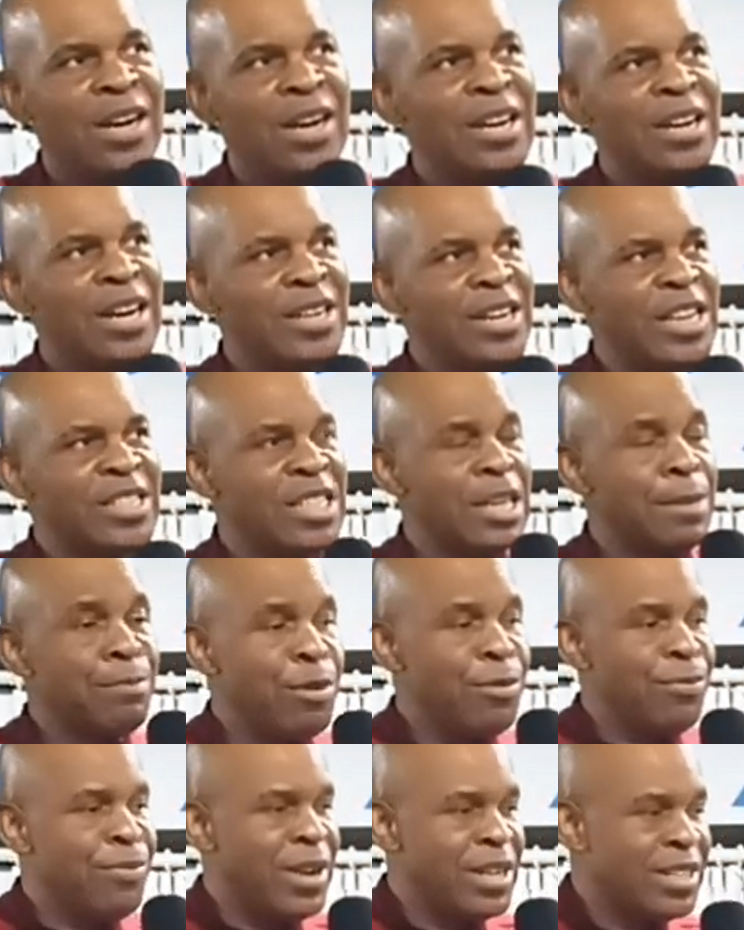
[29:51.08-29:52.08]
there's a
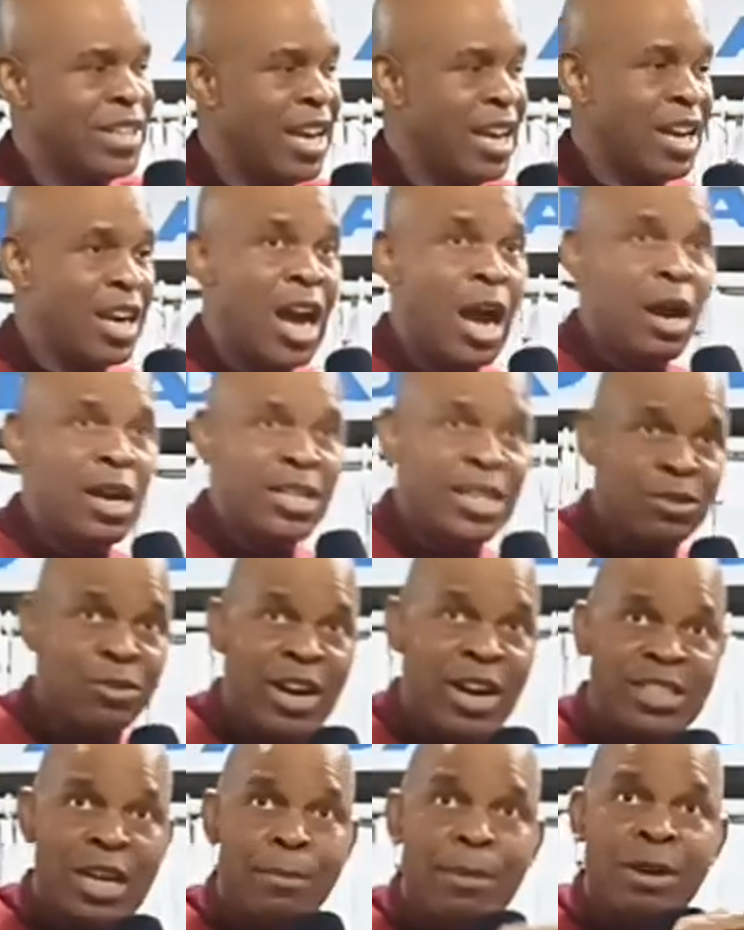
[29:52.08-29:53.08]
buffet there, uh,
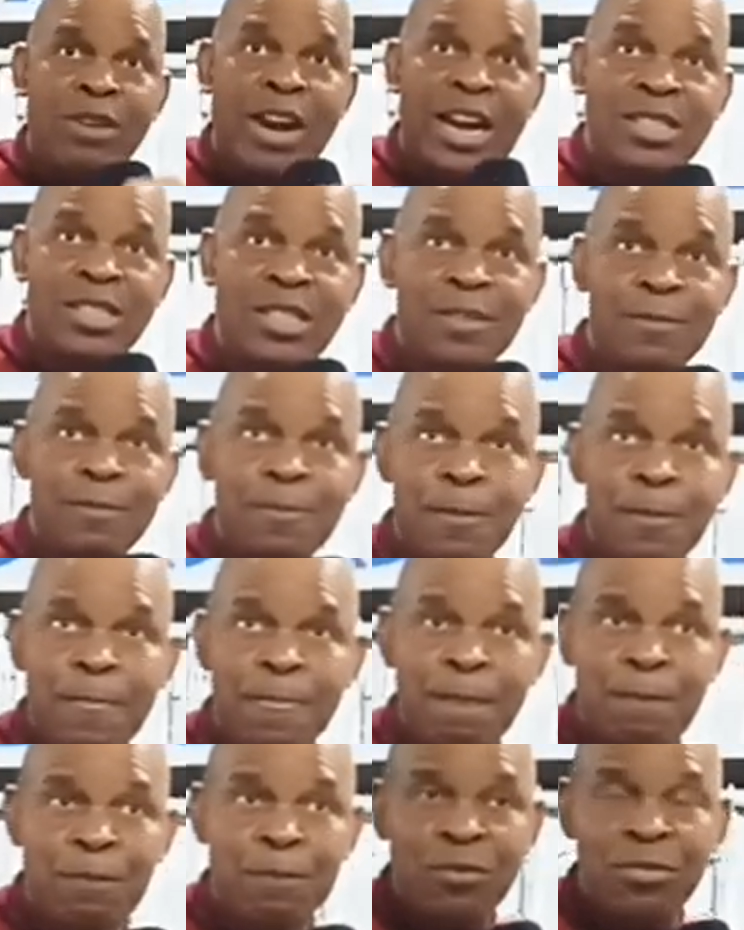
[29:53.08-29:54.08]
right? Am I right?
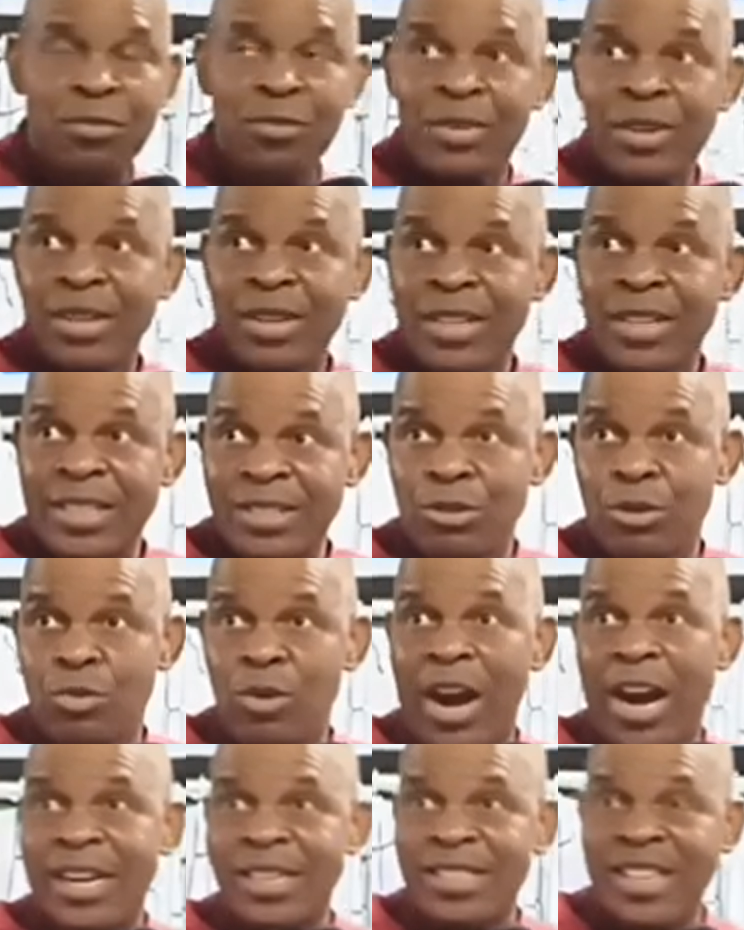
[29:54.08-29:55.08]

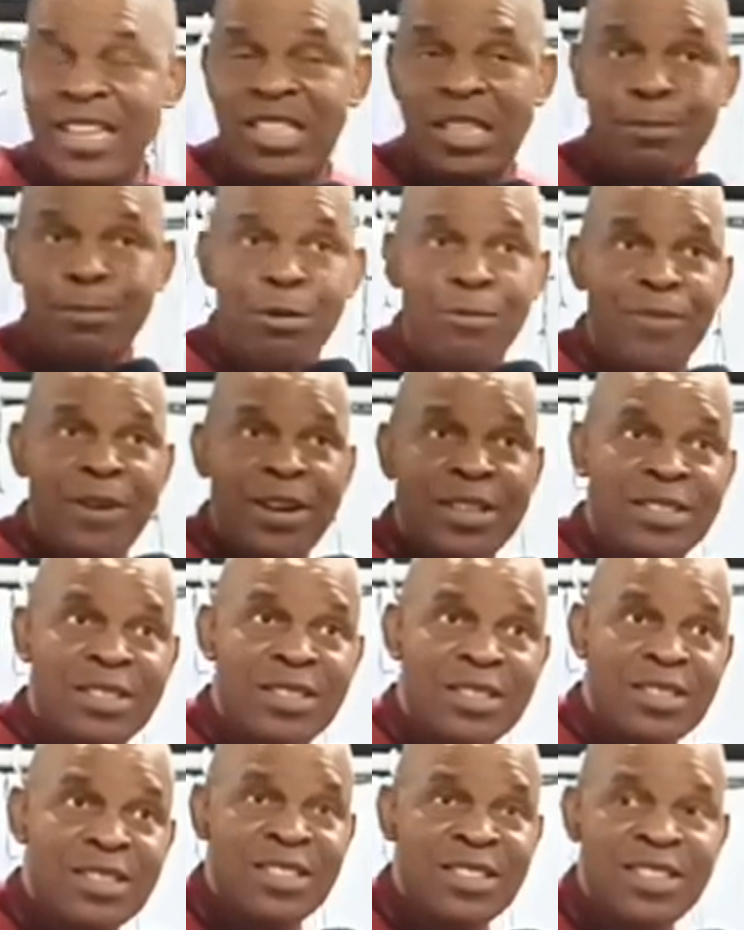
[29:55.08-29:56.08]
right? There's a buffet.
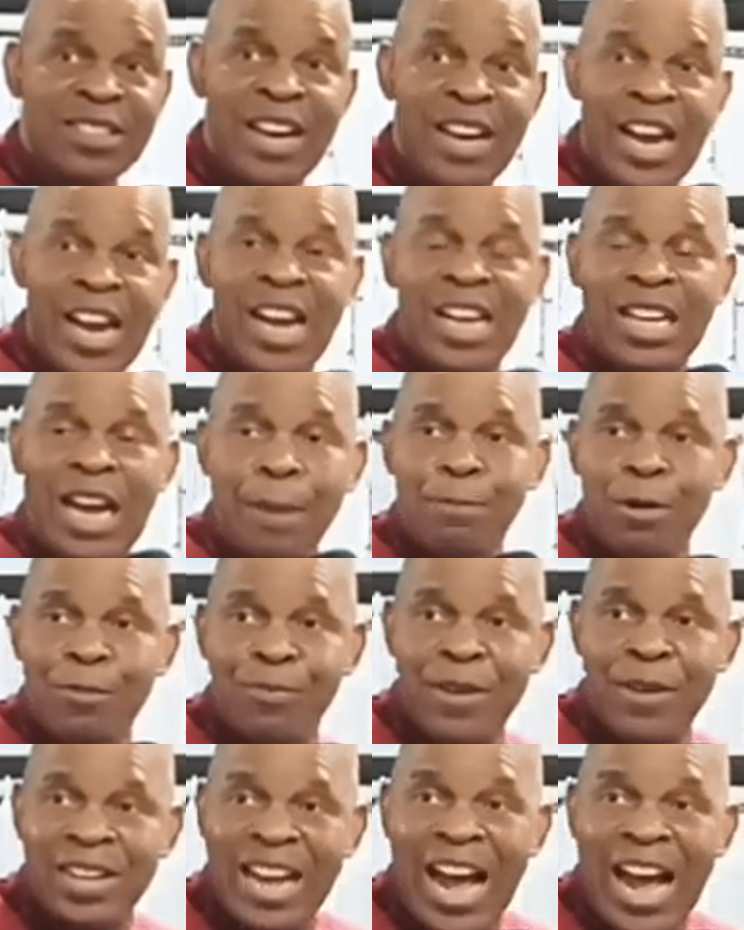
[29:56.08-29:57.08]
And that
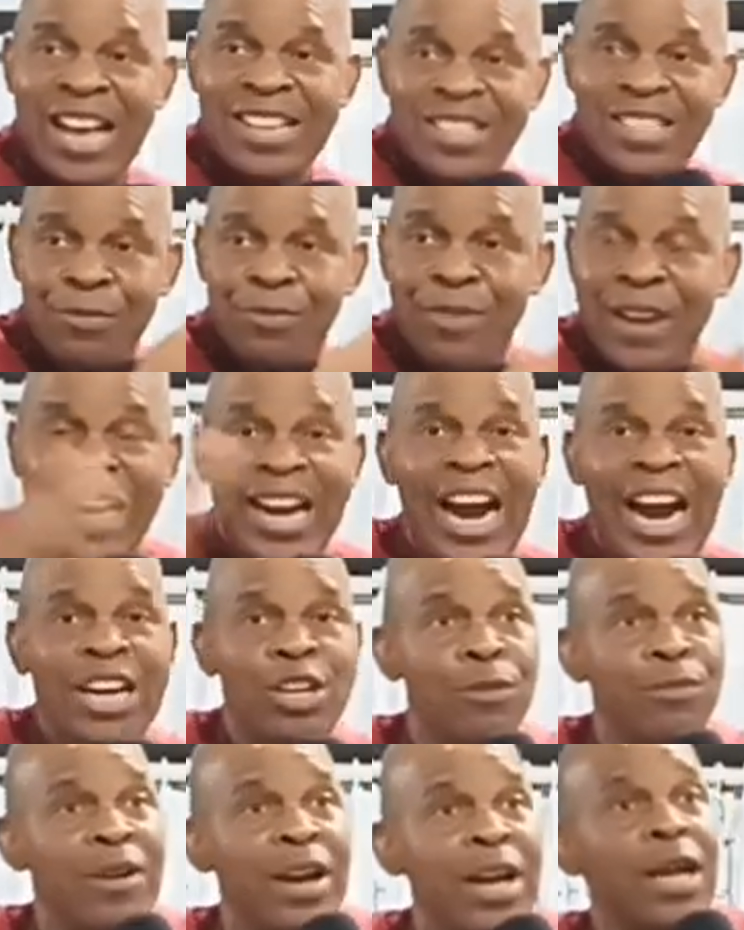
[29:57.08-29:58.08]
buffet has different kind
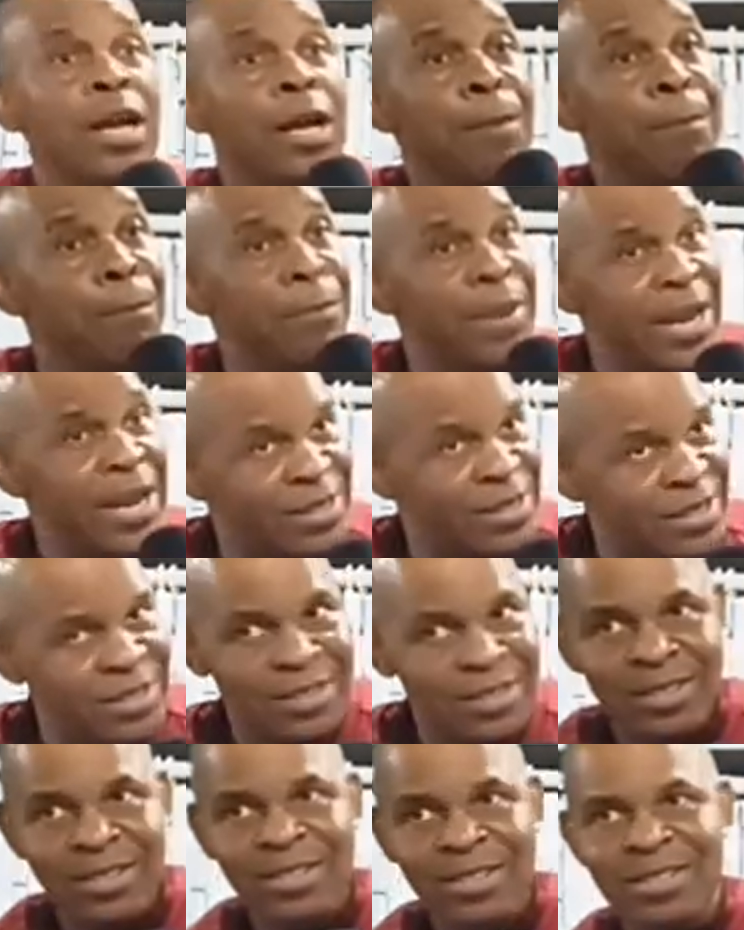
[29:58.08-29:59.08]
of uh,
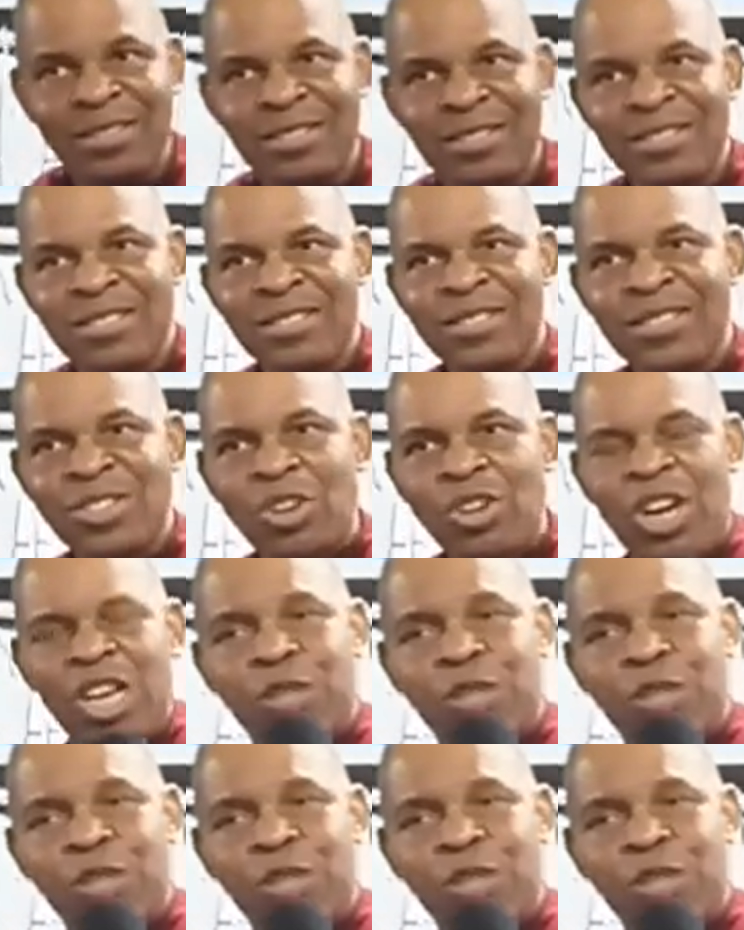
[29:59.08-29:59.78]
meats. So it's